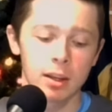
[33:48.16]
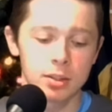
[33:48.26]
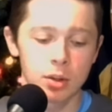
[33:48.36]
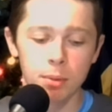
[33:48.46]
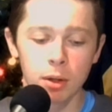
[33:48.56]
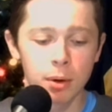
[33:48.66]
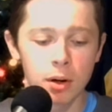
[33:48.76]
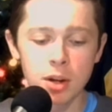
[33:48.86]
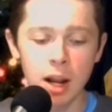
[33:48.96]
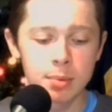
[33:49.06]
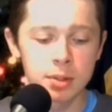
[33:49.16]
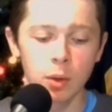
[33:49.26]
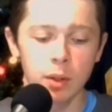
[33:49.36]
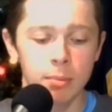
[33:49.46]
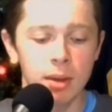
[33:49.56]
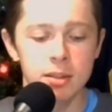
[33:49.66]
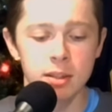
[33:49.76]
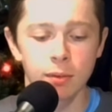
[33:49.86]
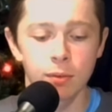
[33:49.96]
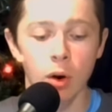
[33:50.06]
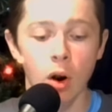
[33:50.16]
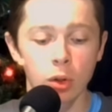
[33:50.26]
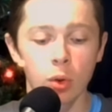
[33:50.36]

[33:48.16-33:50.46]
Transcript: So Built Bars are absolutely amazing. And for our